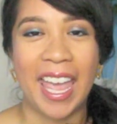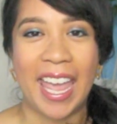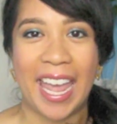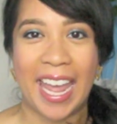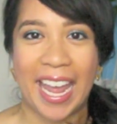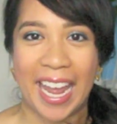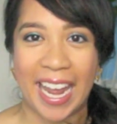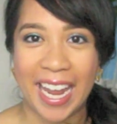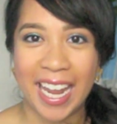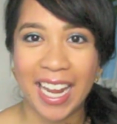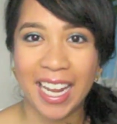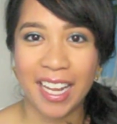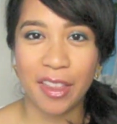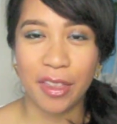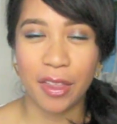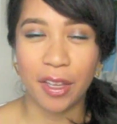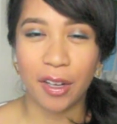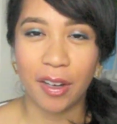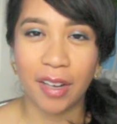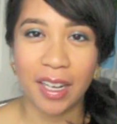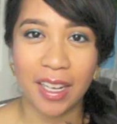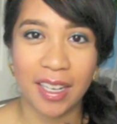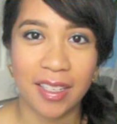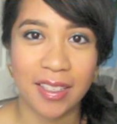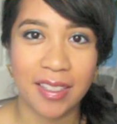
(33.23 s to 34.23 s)
A,
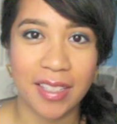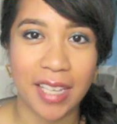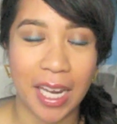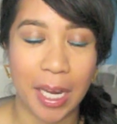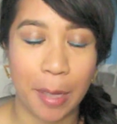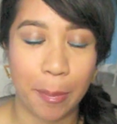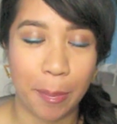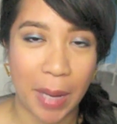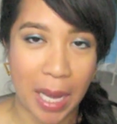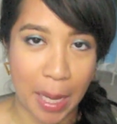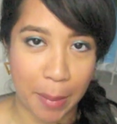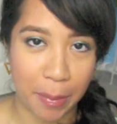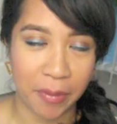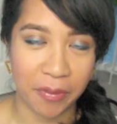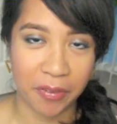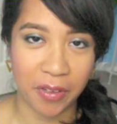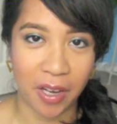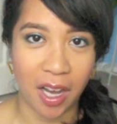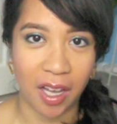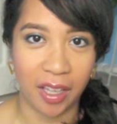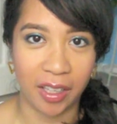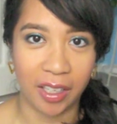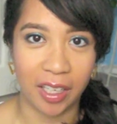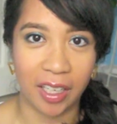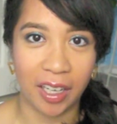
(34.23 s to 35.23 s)
there is a pop of
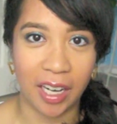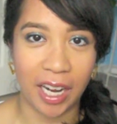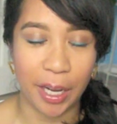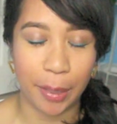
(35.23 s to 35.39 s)
color.